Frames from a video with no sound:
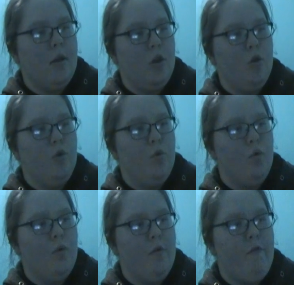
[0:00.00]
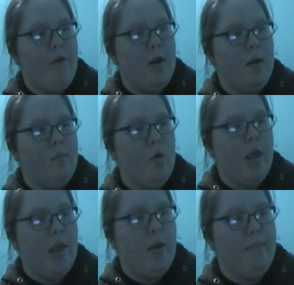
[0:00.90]
Thank you, Fandom
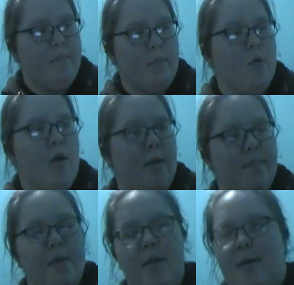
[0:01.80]
Wiki. Okay.